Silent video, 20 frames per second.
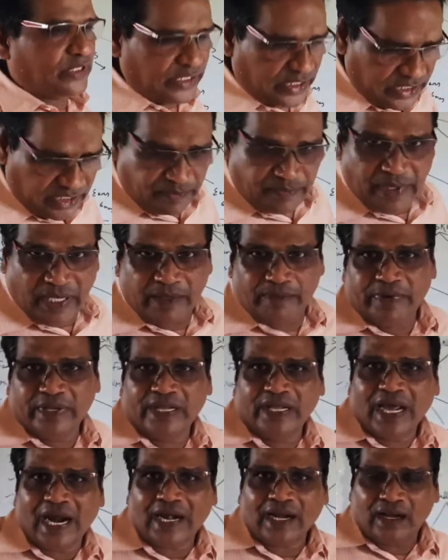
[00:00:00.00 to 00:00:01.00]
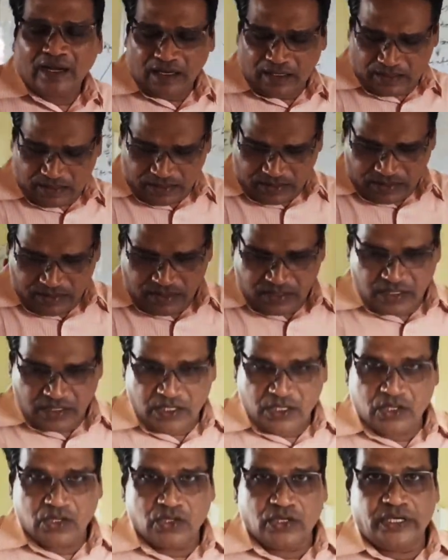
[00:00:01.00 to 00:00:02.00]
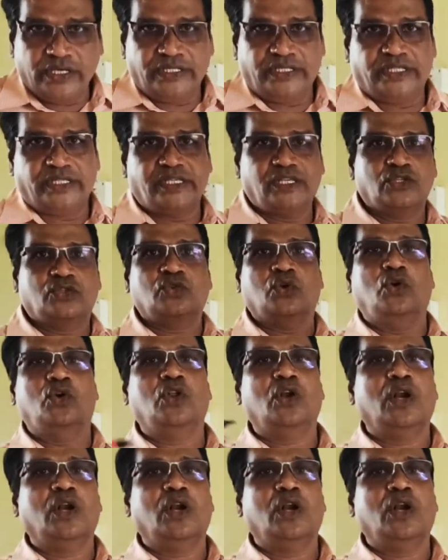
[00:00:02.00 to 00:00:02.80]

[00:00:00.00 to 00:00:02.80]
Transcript: This is pelvic girdle, this is shoulder